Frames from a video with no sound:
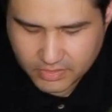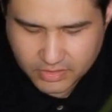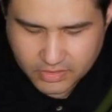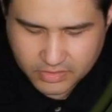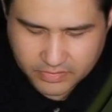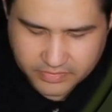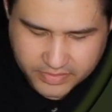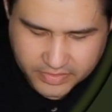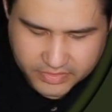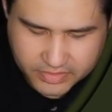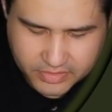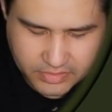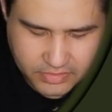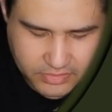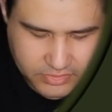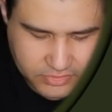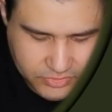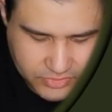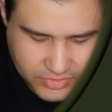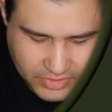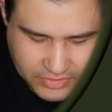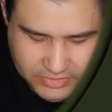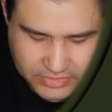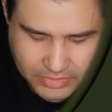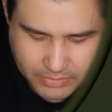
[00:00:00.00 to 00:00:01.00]
Everything
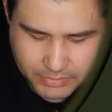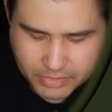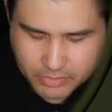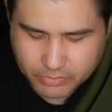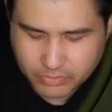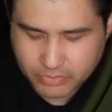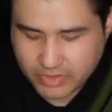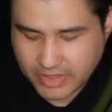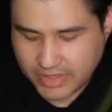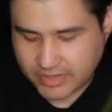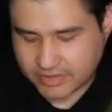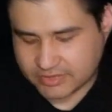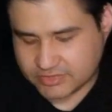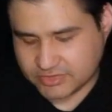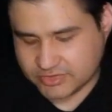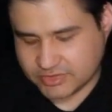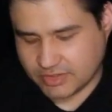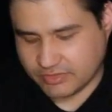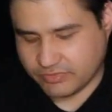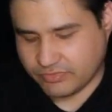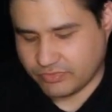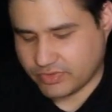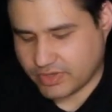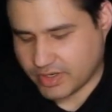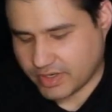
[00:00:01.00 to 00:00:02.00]
is examinable
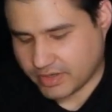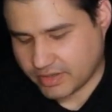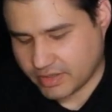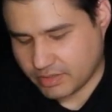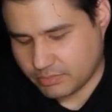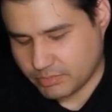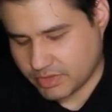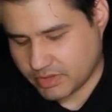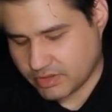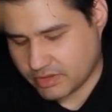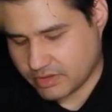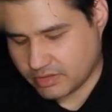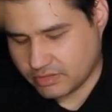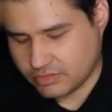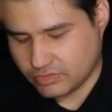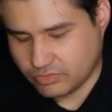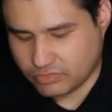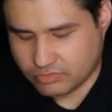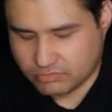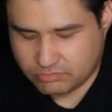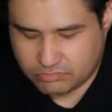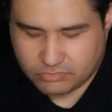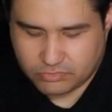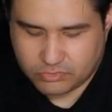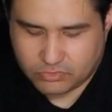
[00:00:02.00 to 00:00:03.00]
except for a GIMMICK card.
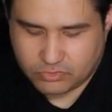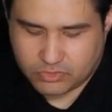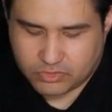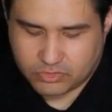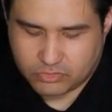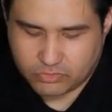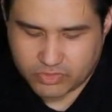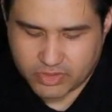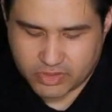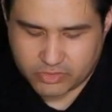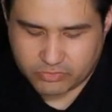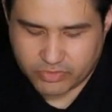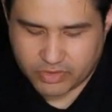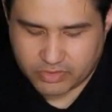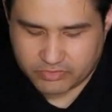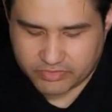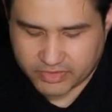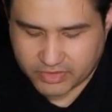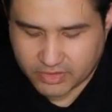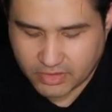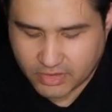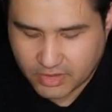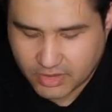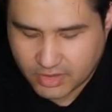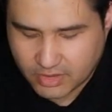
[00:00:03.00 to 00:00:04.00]
You need to get rid of
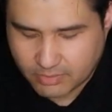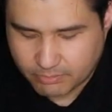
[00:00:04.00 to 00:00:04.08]
it.